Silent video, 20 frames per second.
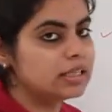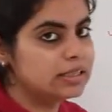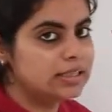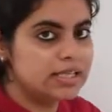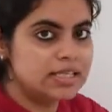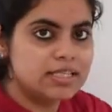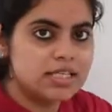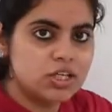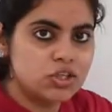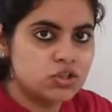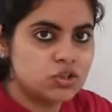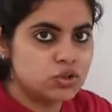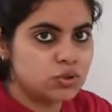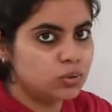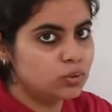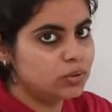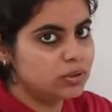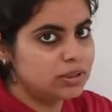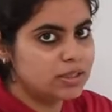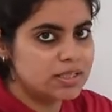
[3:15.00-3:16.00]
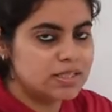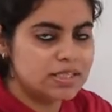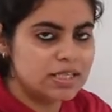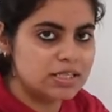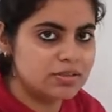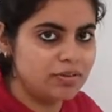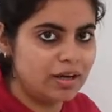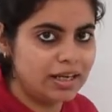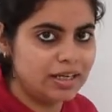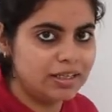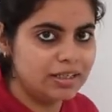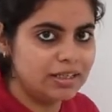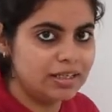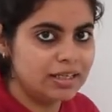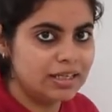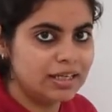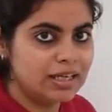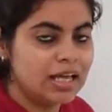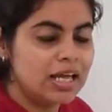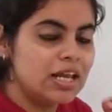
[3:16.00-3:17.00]
This is true, this is valid
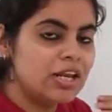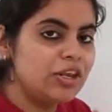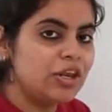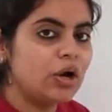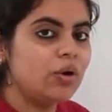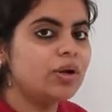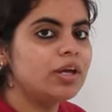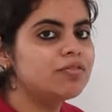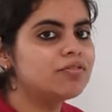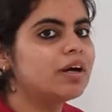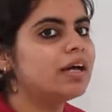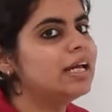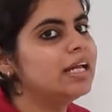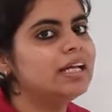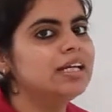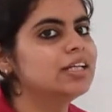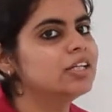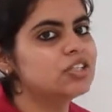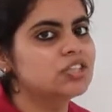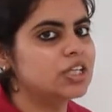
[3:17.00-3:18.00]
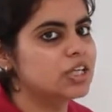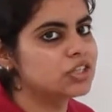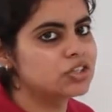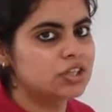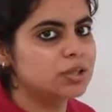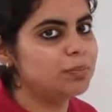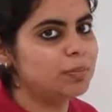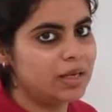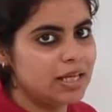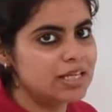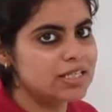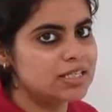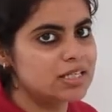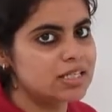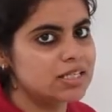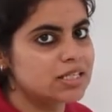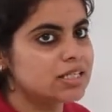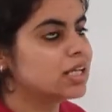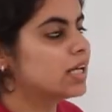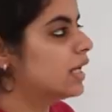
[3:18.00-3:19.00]
now if I interchange the
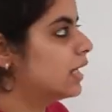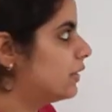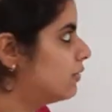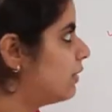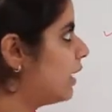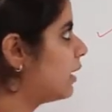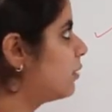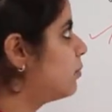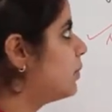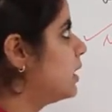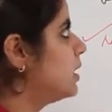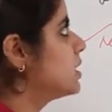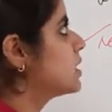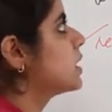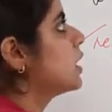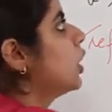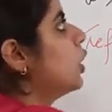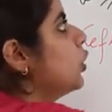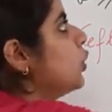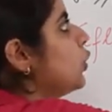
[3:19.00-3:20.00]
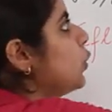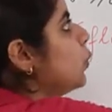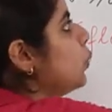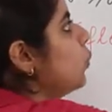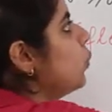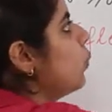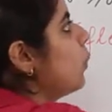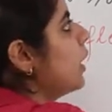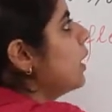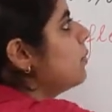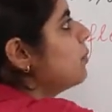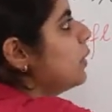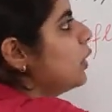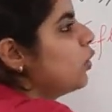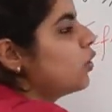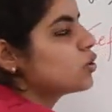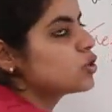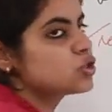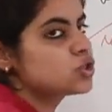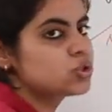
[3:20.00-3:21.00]
places, that means 2, 1
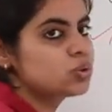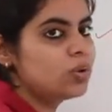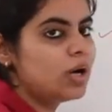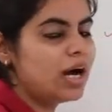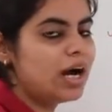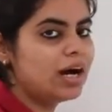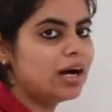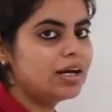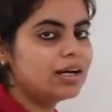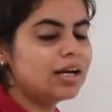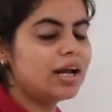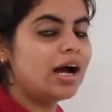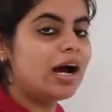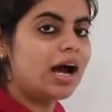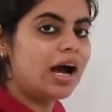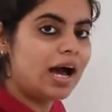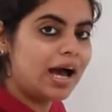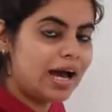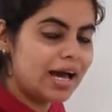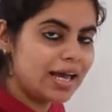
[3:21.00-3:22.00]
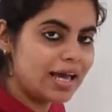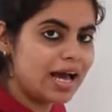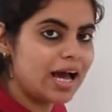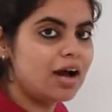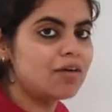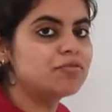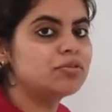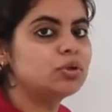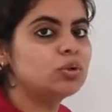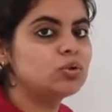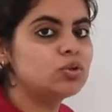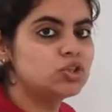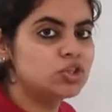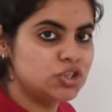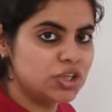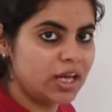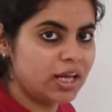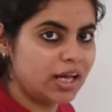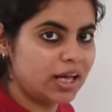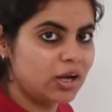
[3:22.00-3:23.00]
belongs to R, I have to
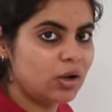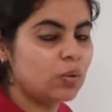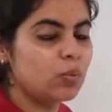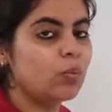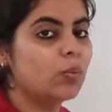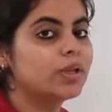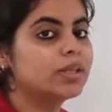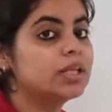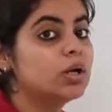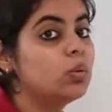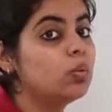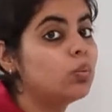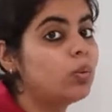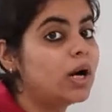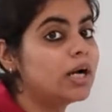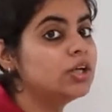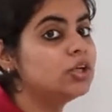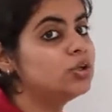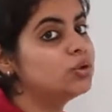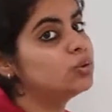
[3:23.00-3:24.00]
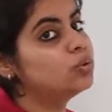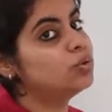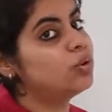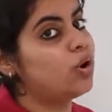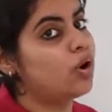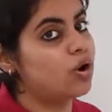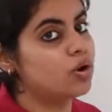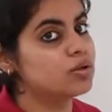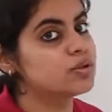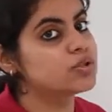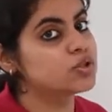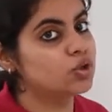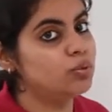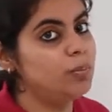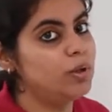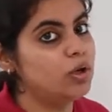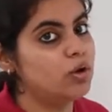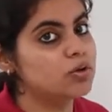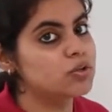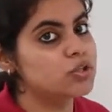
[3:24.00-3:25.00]
check whether 1, 2 also
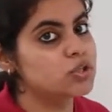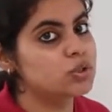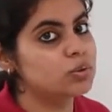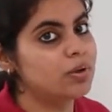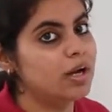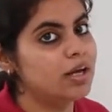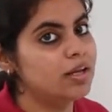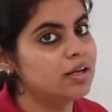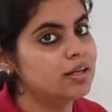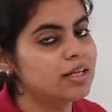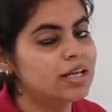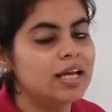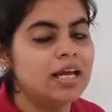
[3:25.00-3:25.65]
belongs to R.